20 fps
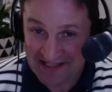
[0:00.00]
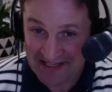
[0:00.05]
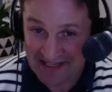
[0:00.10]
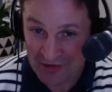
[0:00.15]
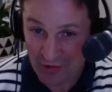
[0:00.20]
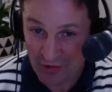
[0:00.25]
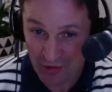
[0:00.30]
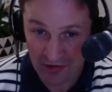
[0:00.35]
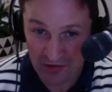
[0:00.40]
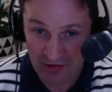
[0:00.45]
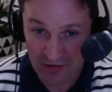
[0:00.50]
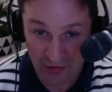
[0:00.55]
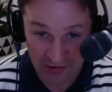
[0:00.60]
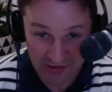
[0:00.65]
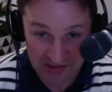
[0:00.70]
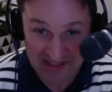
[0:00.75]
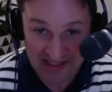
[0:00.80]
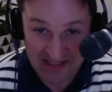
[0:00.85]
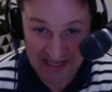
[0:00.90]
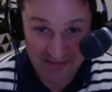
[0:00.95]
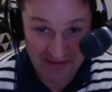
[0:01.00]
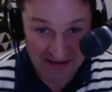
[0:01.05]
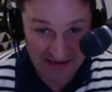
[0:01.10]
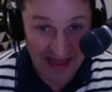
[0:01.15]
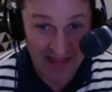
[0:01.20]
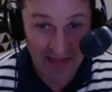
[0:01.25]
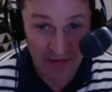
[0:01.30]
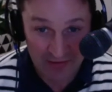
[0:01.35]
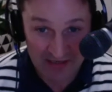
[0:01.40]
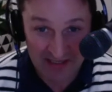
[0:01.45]
in not just him, in
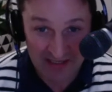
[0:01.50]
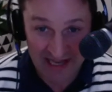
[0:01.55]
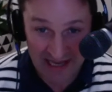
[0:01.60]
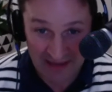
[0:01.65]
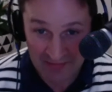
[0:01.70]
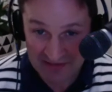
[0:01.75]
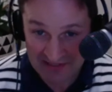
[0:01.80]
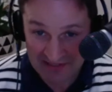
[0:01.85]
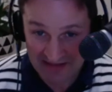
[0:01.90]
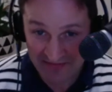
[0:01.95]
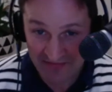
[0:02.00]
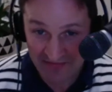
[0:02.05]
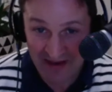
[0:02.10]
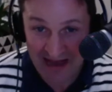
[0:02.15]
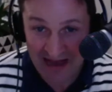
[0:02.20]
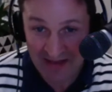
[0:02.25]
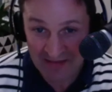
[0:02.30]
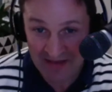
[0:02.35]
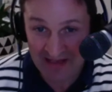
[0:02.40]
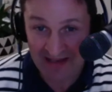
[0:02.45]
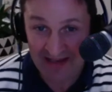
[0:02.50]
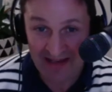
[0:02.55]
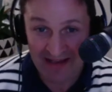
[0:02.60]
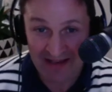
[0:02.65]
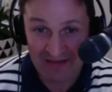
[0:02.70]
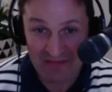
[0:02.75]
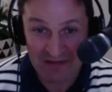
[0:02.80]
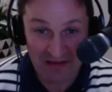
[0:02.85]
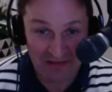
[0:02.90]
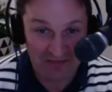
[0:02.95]
other examples in farming
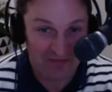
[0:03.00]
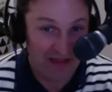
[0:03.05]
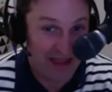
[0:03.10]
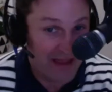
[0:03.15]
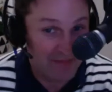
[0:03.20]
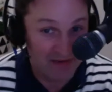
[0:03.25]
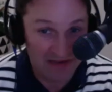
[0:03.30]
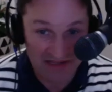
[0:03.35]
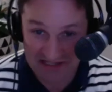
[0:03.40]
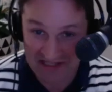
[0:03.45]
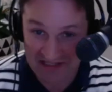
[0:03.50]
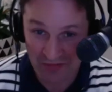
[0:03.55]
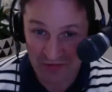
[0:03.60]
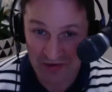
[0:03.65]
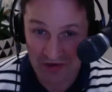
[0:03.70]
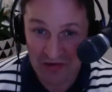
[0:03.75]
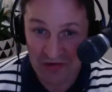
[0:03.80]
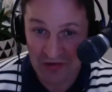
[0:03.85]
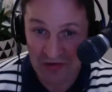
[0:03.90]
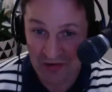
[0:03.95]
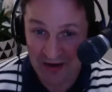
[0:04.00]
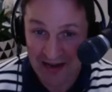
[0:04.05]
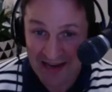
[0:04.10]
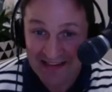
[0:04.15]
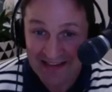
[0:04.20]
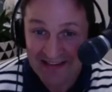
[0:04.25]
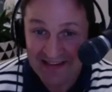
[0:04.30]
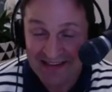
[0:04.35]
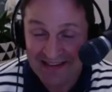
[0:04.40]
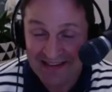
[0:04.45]
families as well, correct?